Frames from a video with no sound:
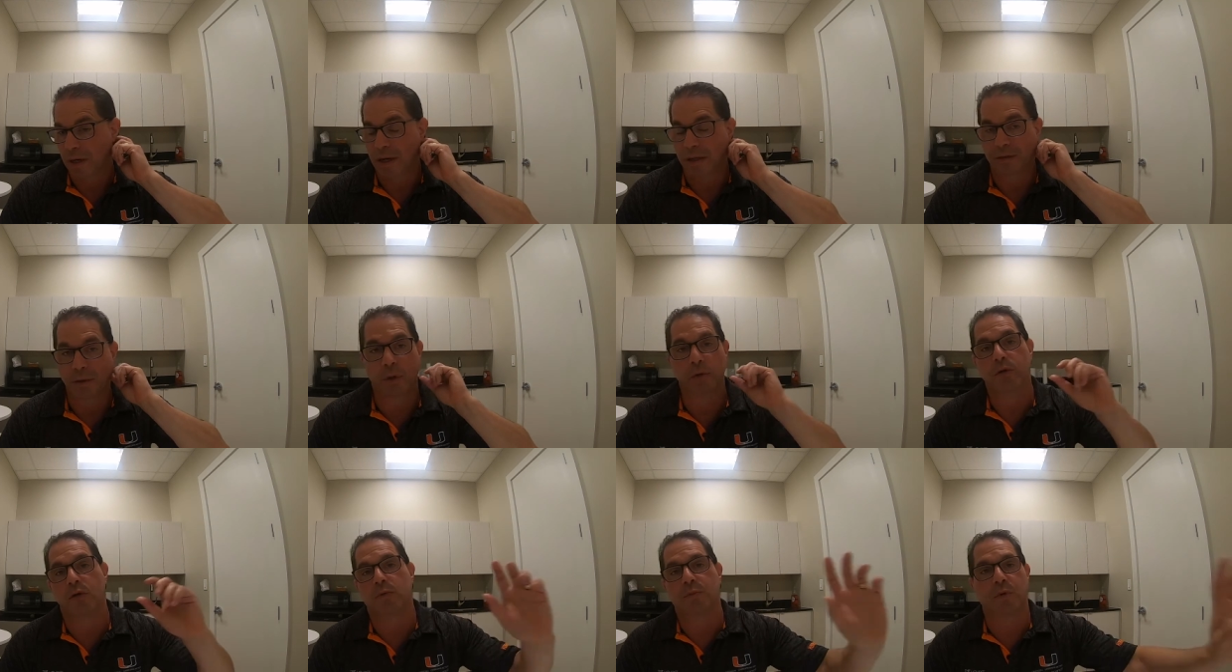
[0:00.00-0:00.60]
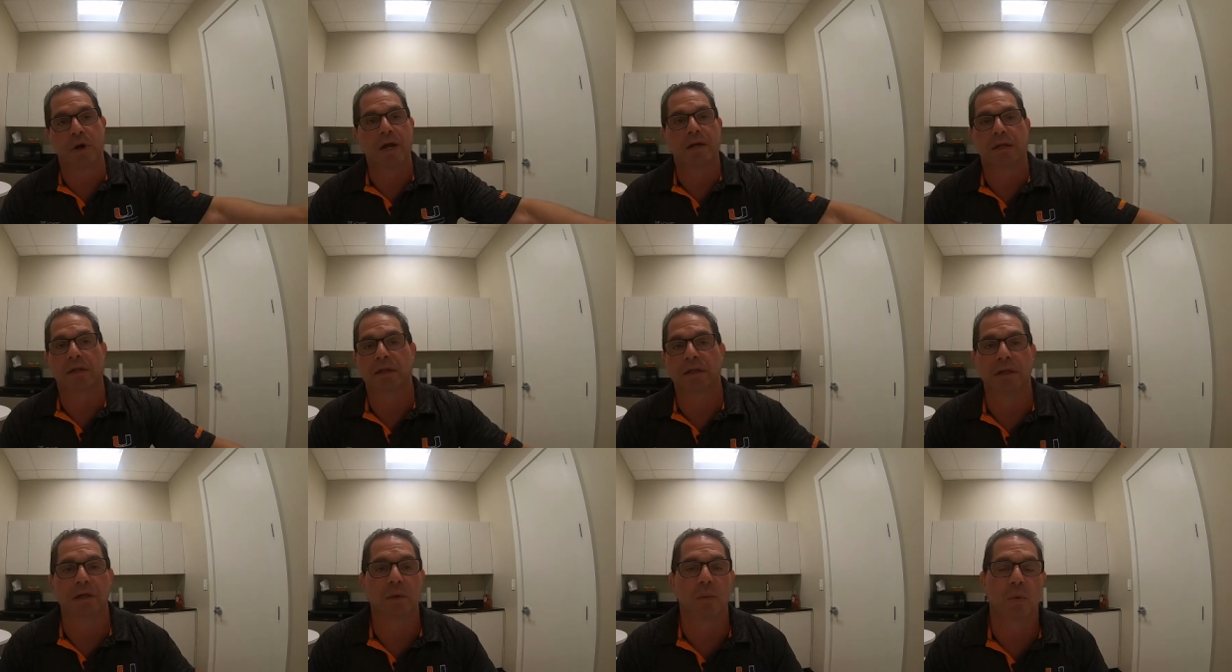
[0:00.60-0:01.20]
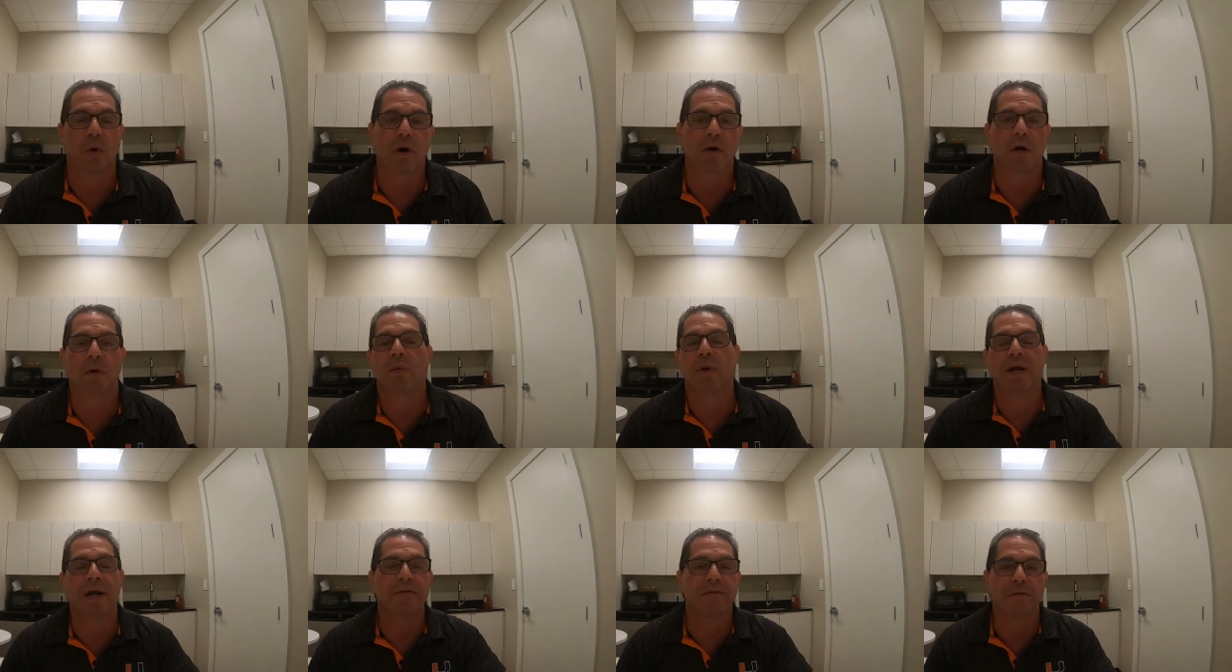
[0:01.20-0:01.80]
don't use Braid in clear water,
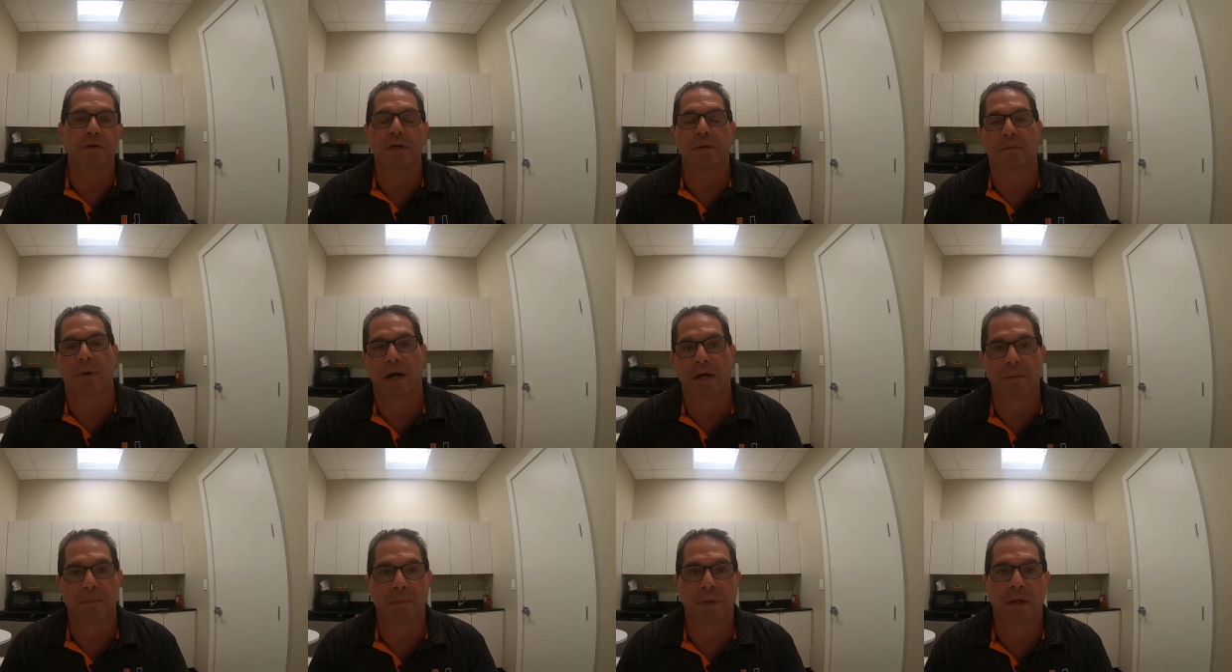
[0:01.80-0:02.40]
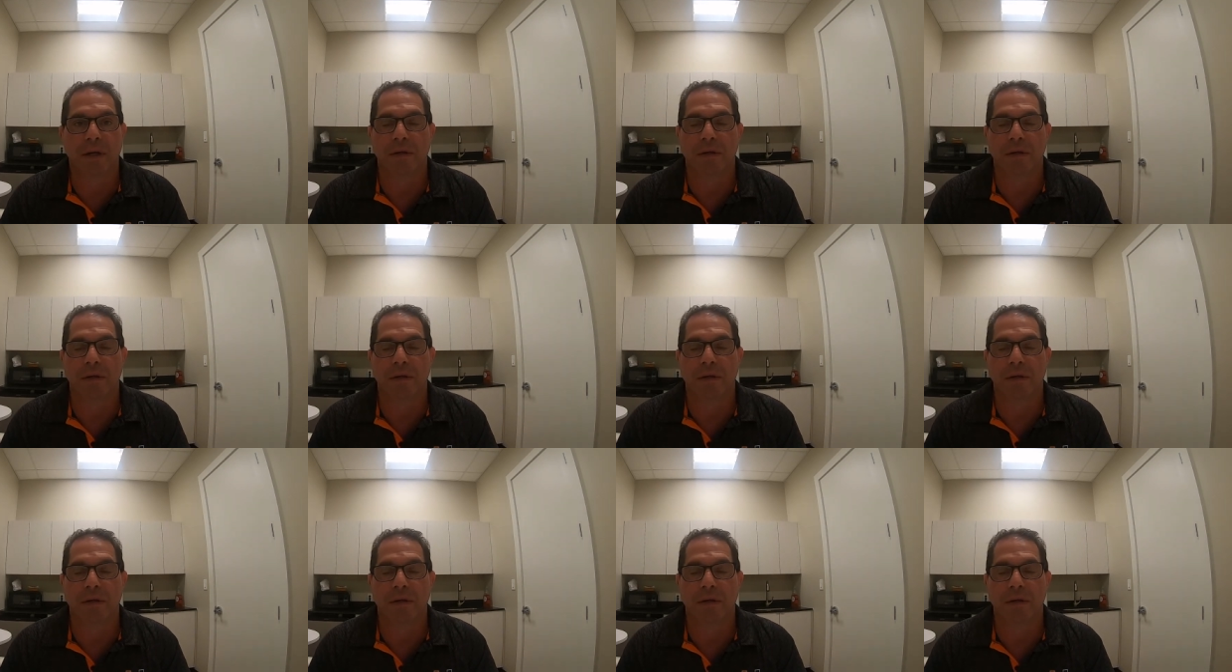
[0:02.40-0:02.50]
whatever it might be.